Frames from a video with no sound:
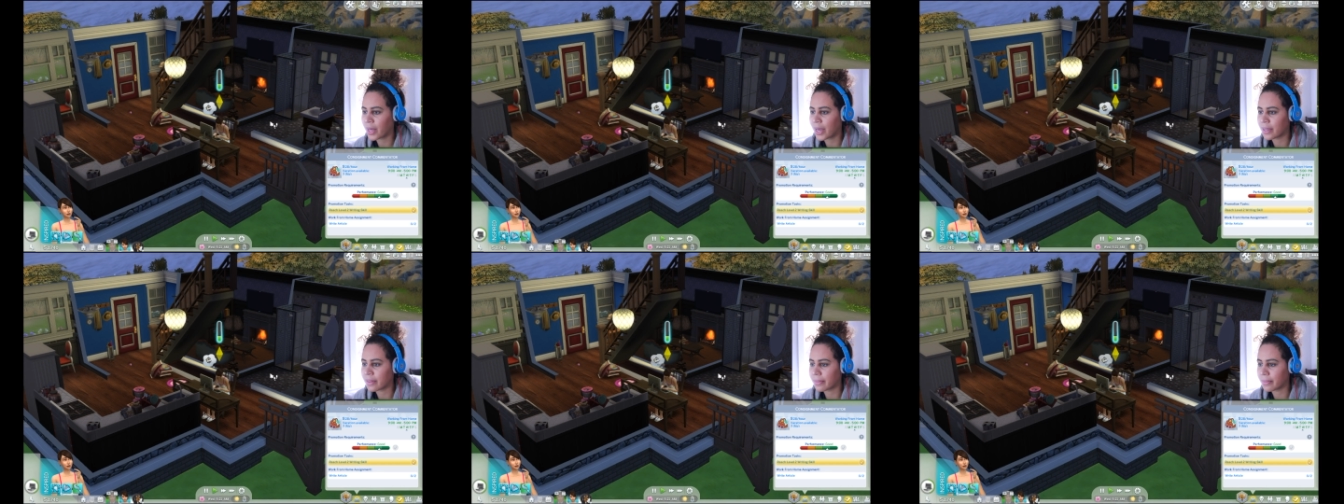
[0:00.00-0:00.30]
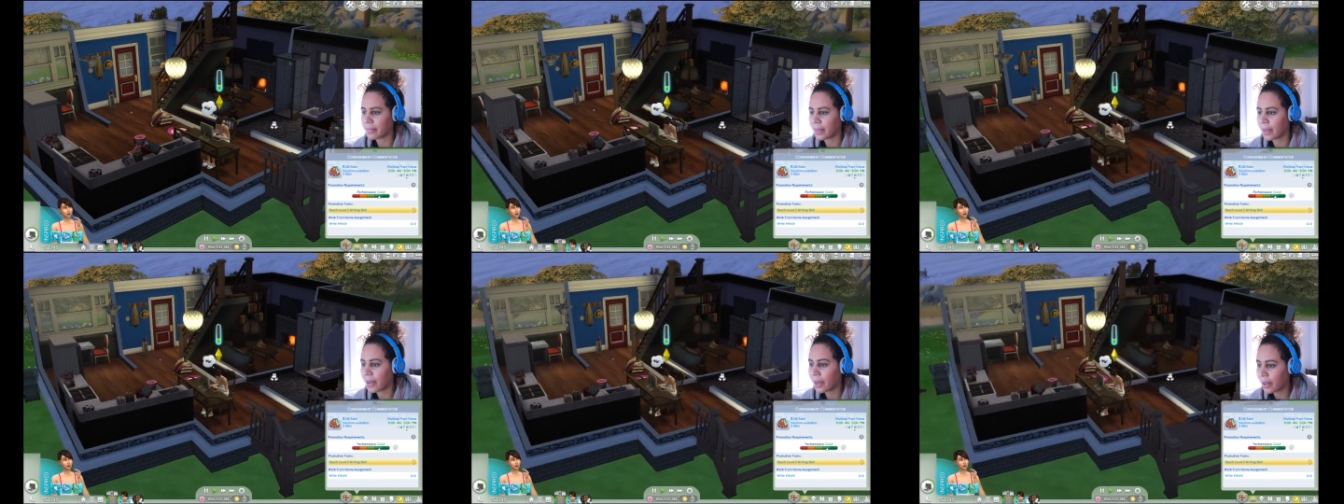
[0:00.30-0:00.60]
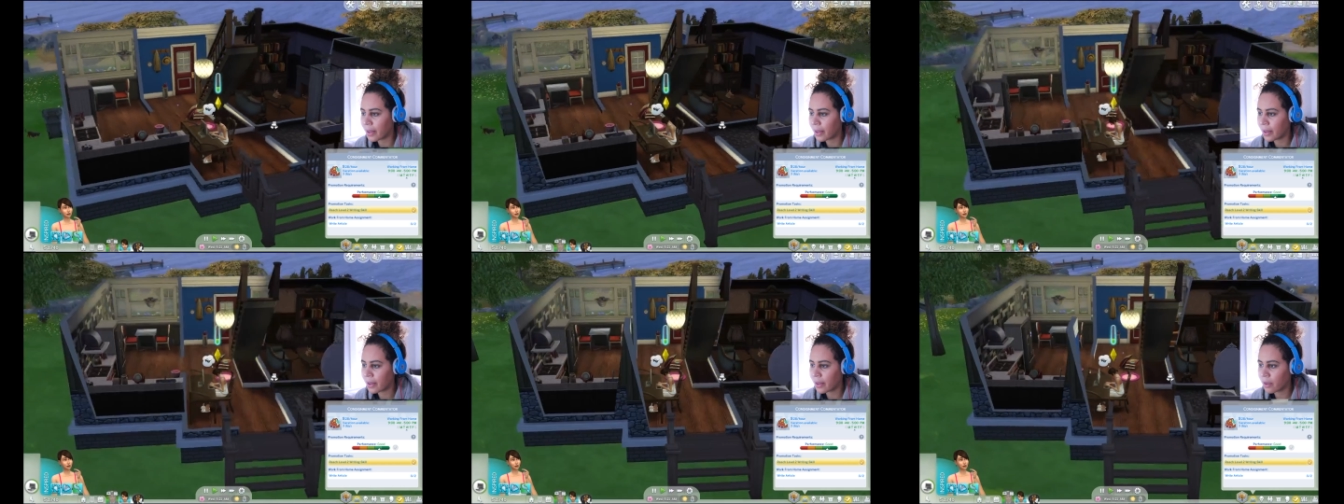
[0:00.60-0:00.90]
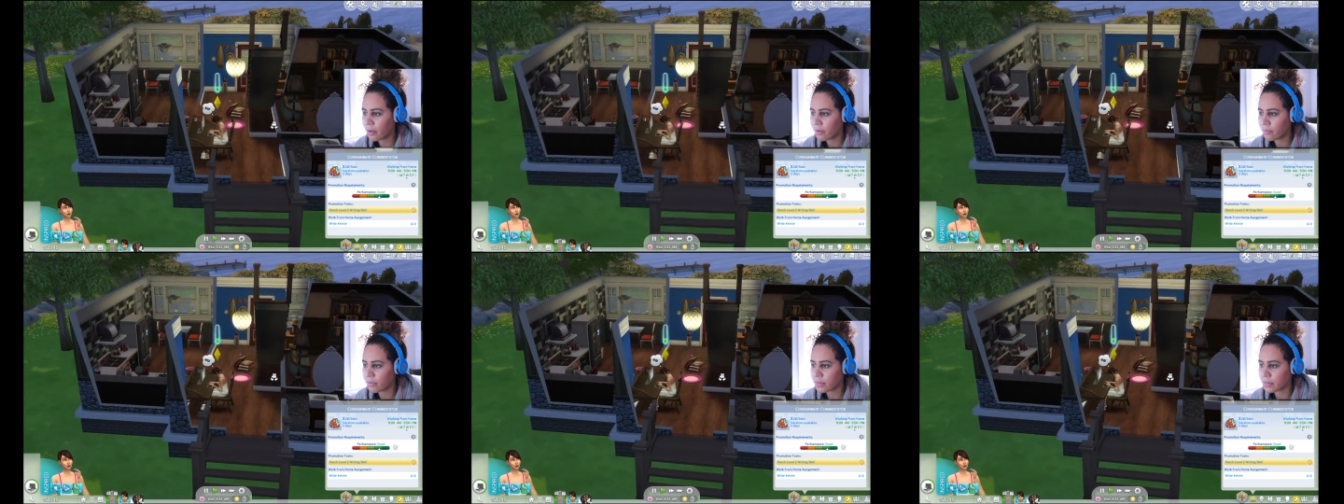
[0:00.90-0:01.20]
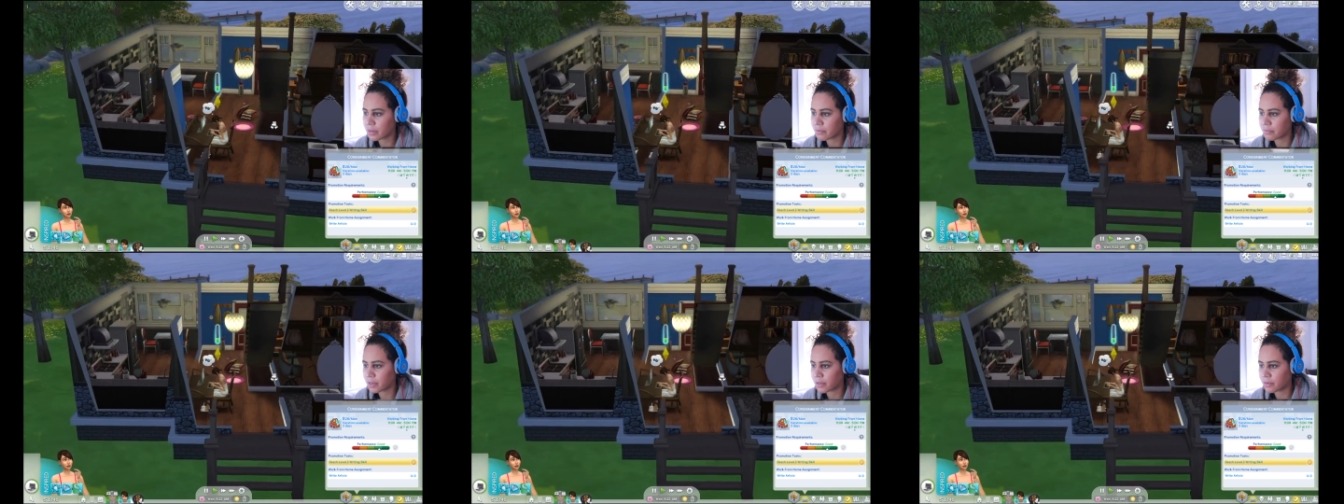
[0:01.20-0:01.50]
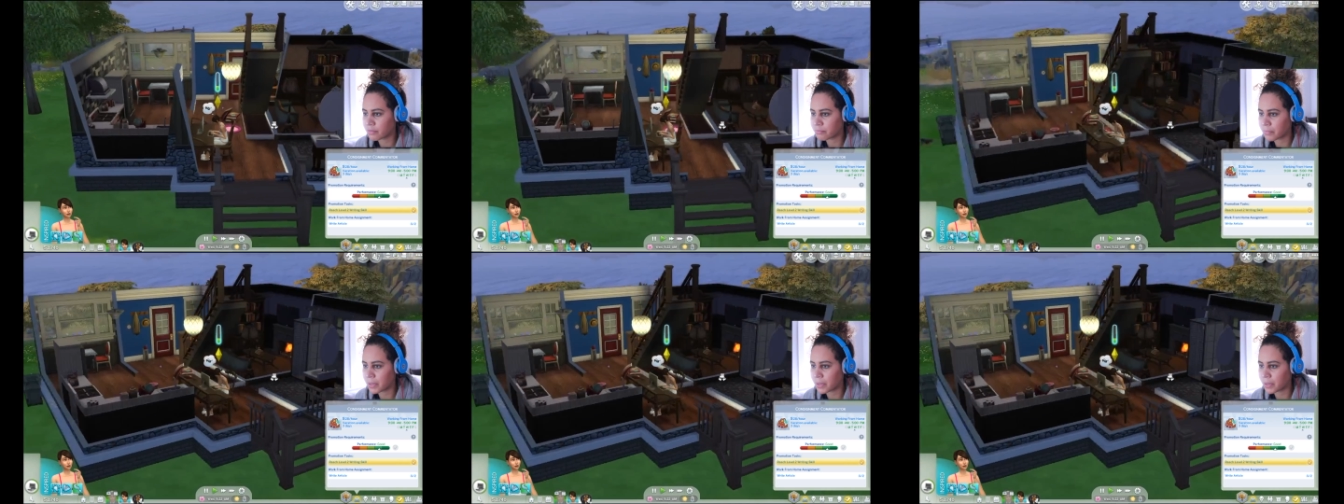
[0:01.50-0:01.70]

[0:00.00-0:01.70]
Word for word: I love, love, love